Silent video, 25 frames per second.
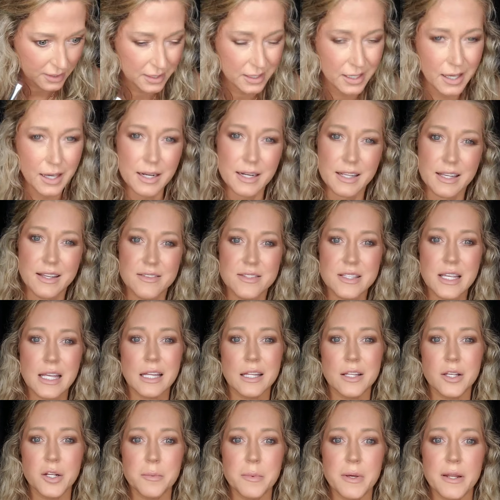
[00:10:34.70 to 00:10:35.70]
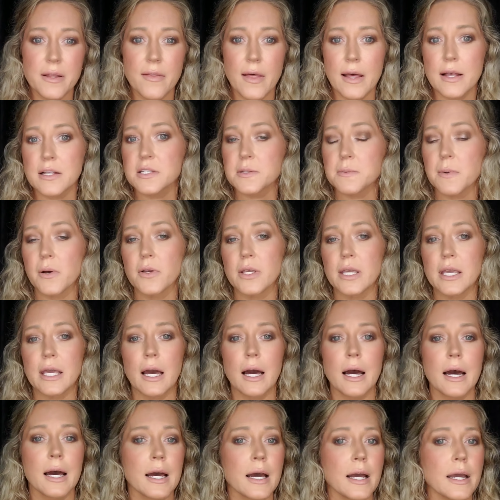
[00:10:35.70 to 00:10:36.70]
Kind of gives it a little bit of that smoky
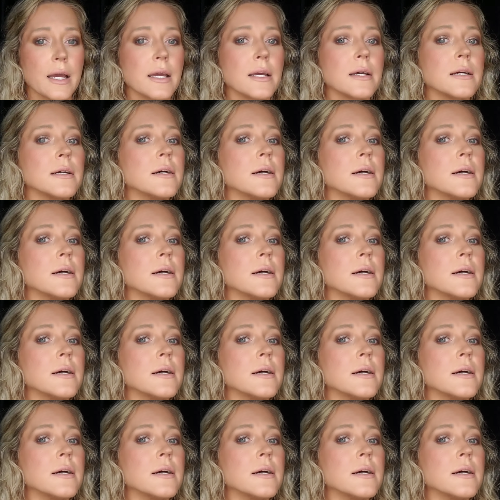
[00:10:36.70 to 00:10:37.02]
eye.